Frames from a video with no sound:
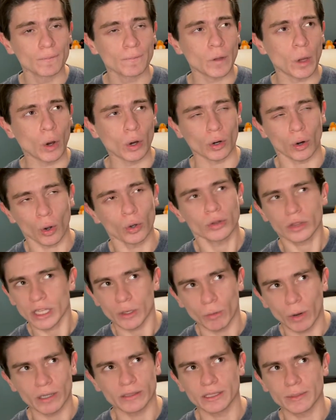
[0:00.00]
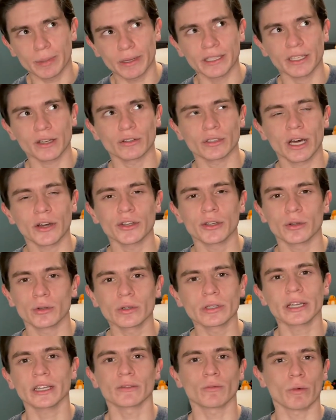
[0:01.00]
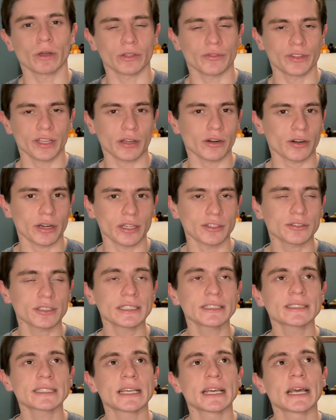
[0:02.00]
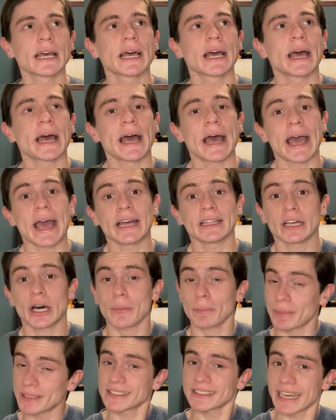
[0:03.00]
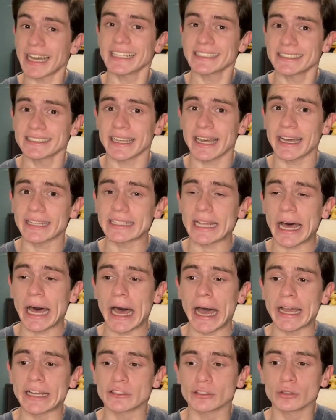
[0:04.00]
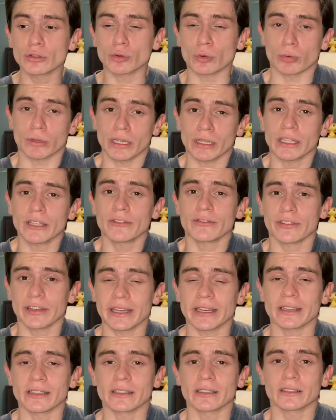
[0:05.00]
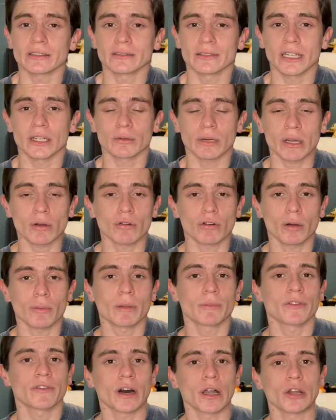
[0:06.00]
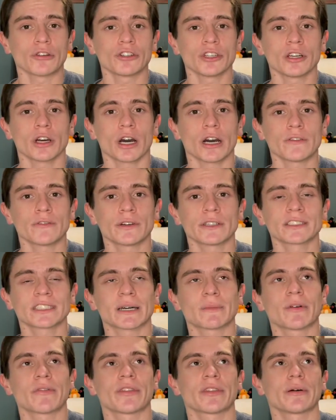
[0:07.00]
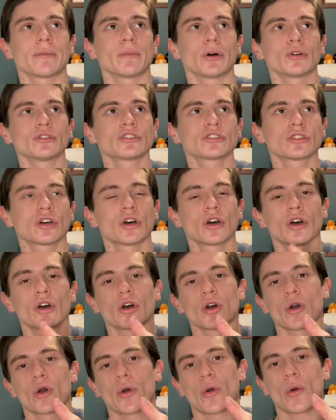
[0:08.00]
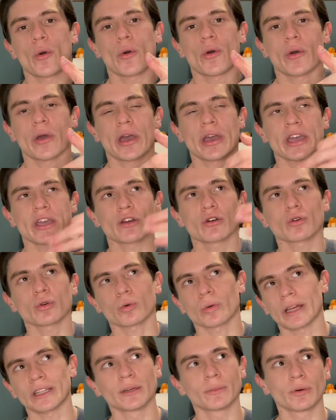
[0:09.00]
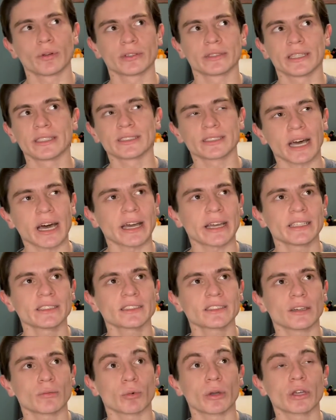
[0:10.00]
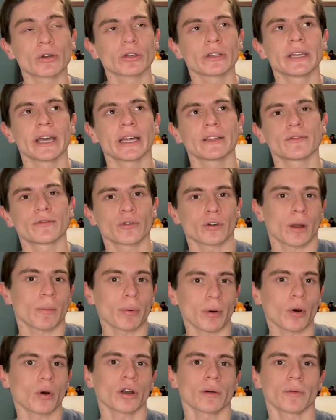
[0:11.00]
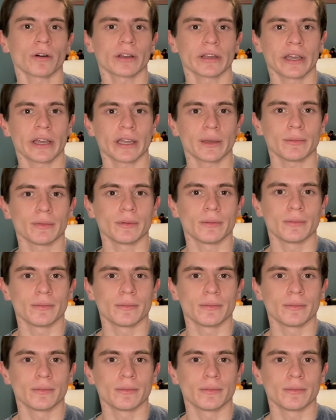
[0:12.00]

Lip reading: or only one depending on how you look at one of the other entries. And besides that, I do really think that Greco-Roman mythology offers some of the most incredible designs that we could get for a Pokemon game.